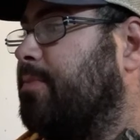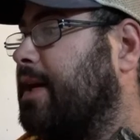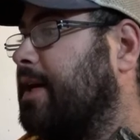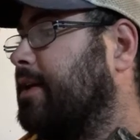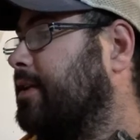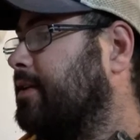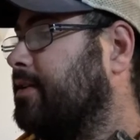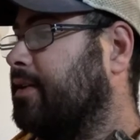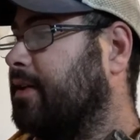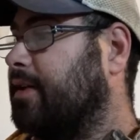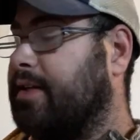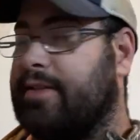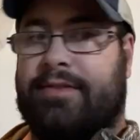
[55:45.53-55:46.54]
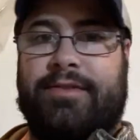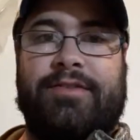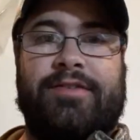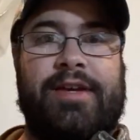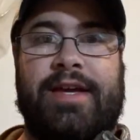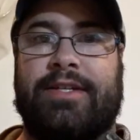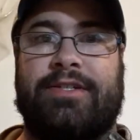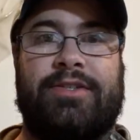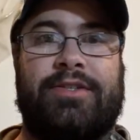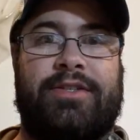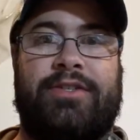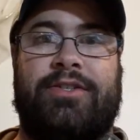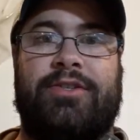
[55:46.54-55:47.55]
on it, and that's
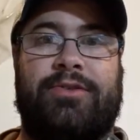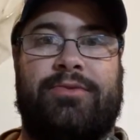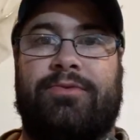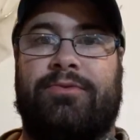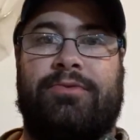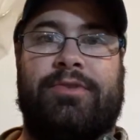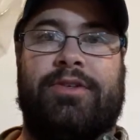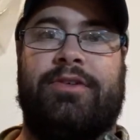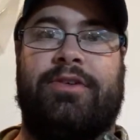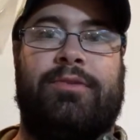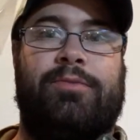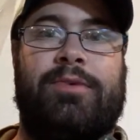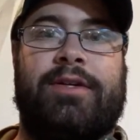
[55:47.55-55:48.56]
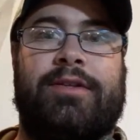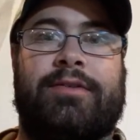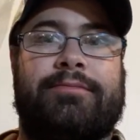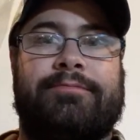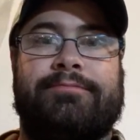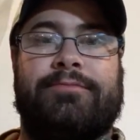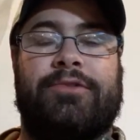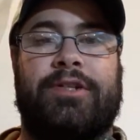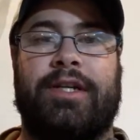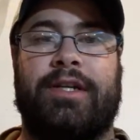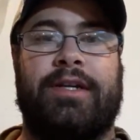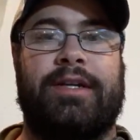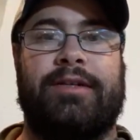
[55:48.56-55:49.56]
actually shooting really well
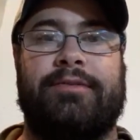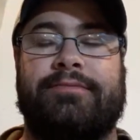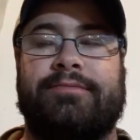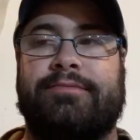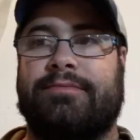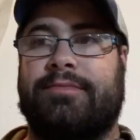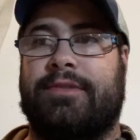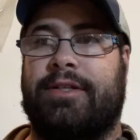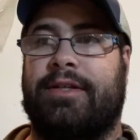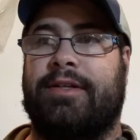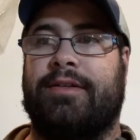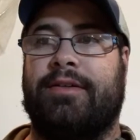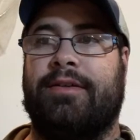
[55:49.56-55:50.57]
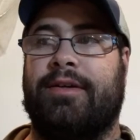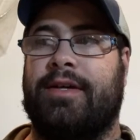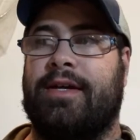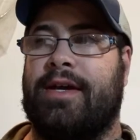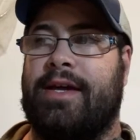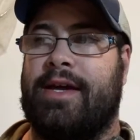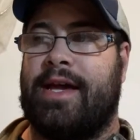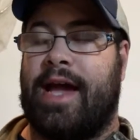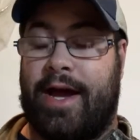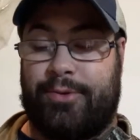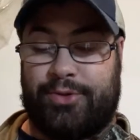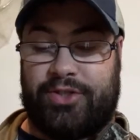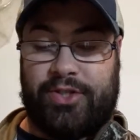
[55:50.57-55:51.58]
right now. And I
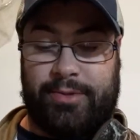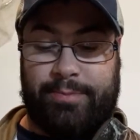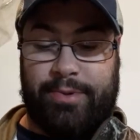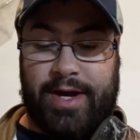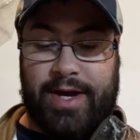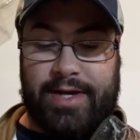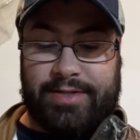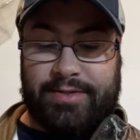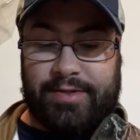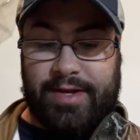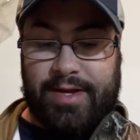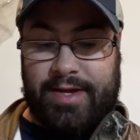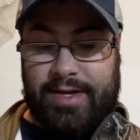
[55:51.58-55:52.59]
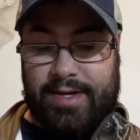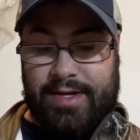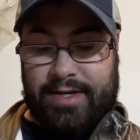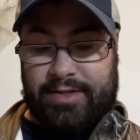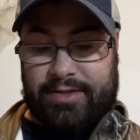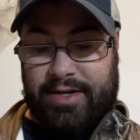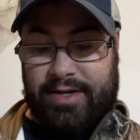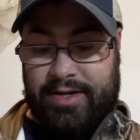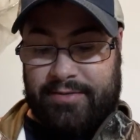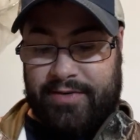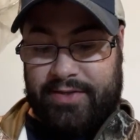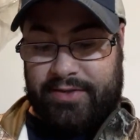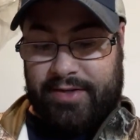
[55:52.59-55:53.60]
was surprised because I
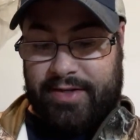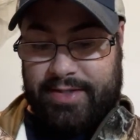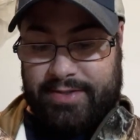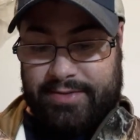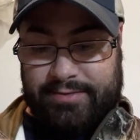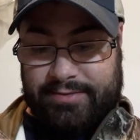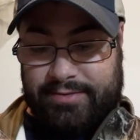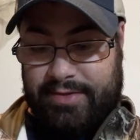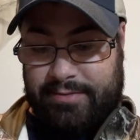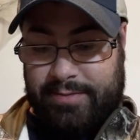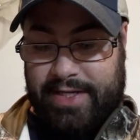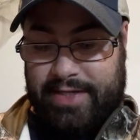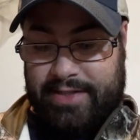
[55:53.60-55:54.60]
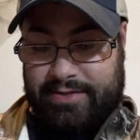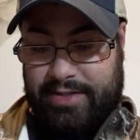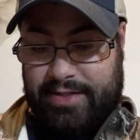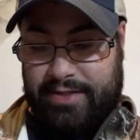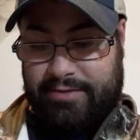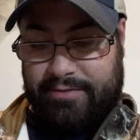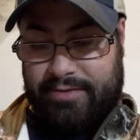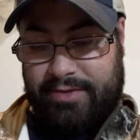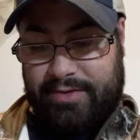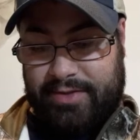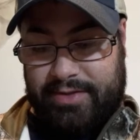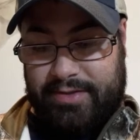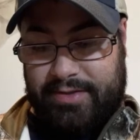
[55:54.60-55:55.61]
never thought, to be honest, I never
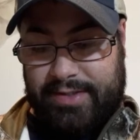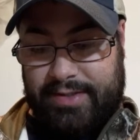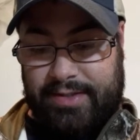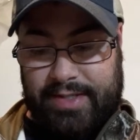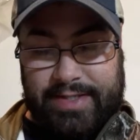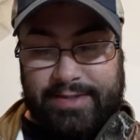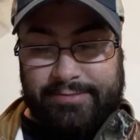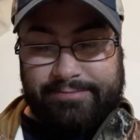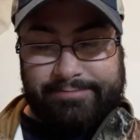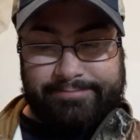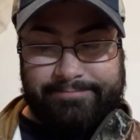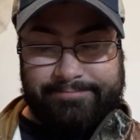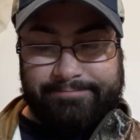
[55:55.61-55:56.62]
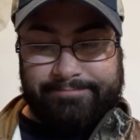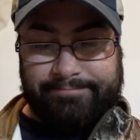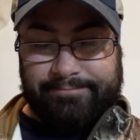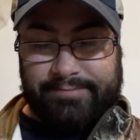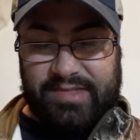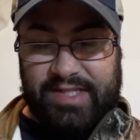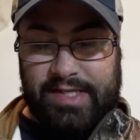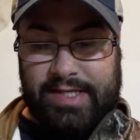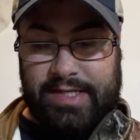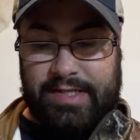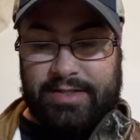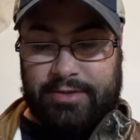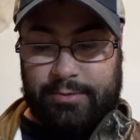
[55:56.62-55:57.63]
really thought that
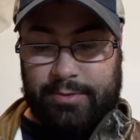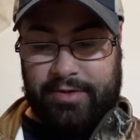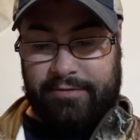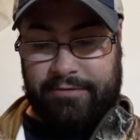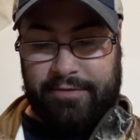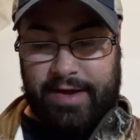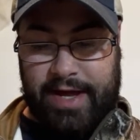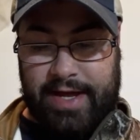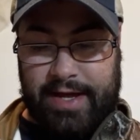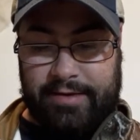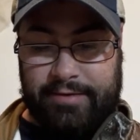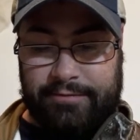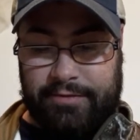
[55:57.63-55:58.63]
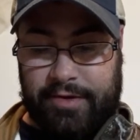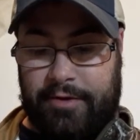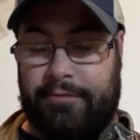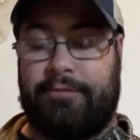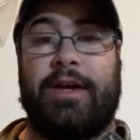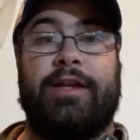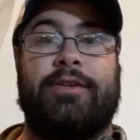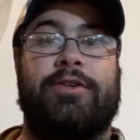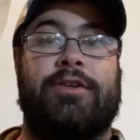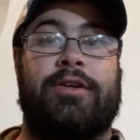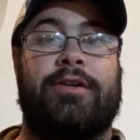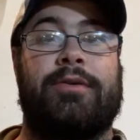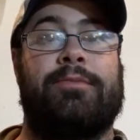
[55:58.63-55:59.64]
the 25
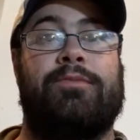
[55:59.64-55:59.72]
Avenger